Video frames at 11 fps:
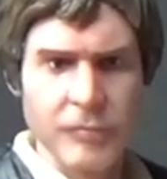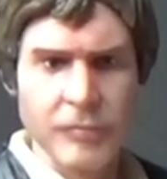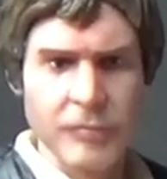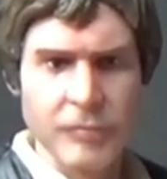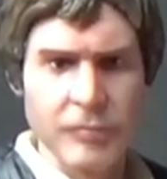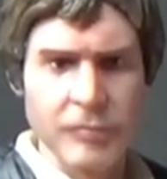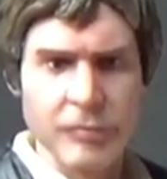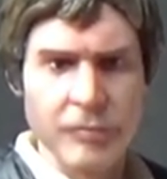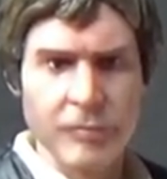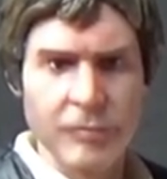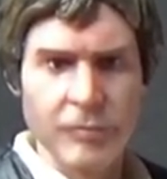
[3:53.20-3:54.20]

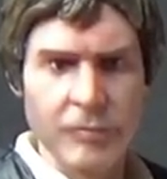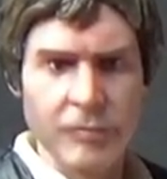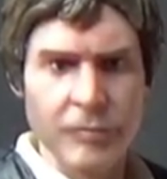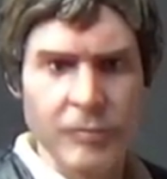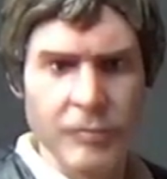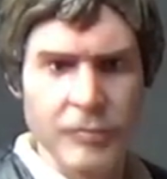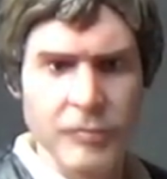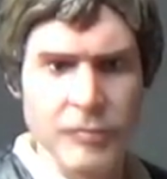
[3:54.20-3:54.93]
Nobody speaks.